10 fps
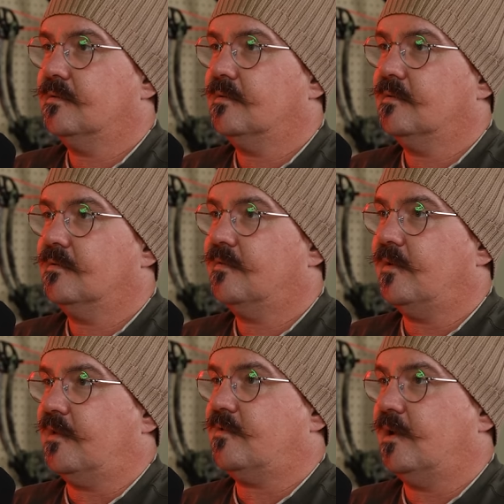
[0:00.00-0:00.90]
uh,
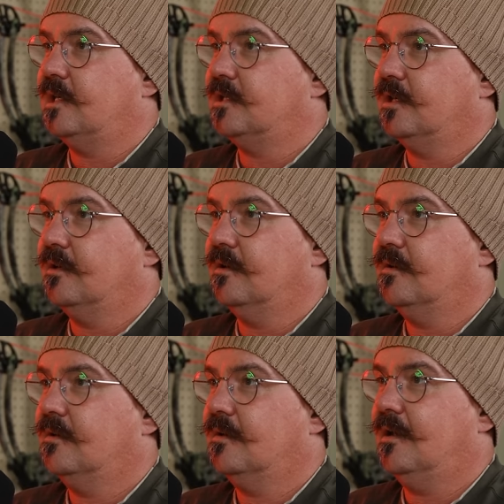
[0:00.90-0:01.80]

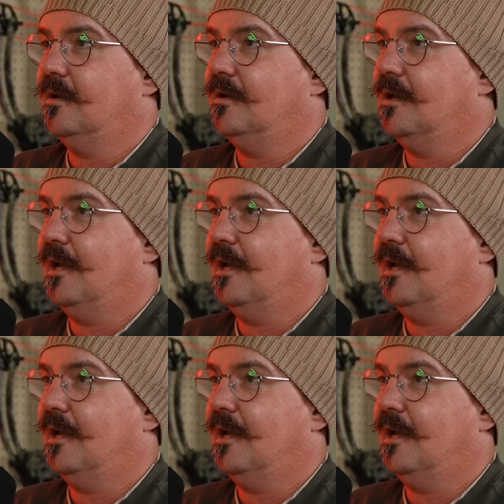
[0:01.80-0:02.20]
frustration and